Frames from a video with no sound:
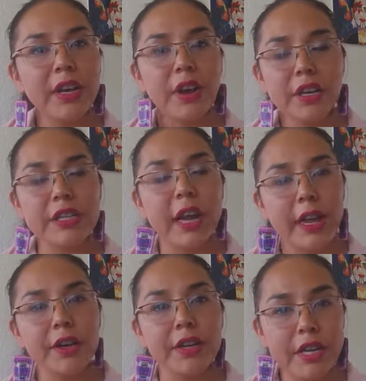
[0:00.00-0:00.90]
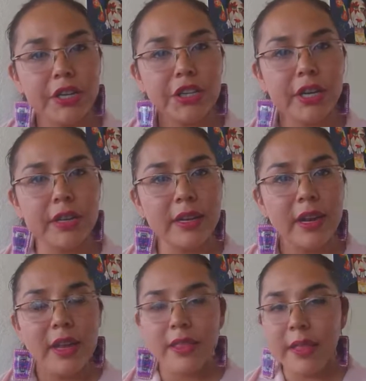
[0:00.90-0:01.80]
our entire nation.
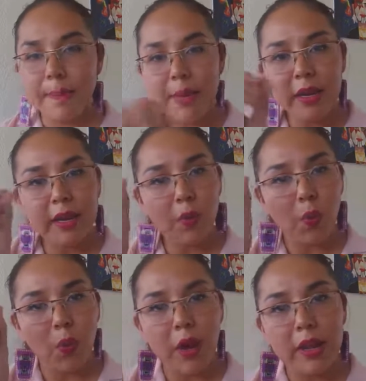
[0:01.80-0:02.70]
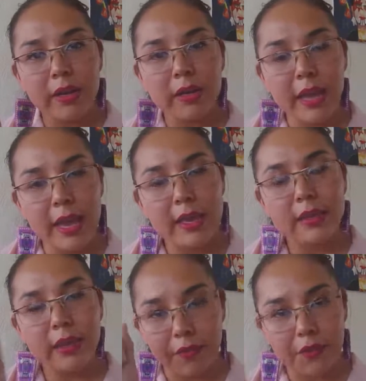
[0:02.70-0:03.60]
The minute
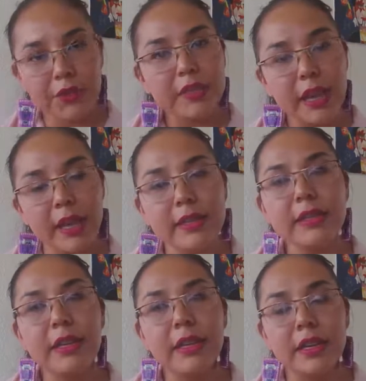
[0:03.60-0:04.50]
the first case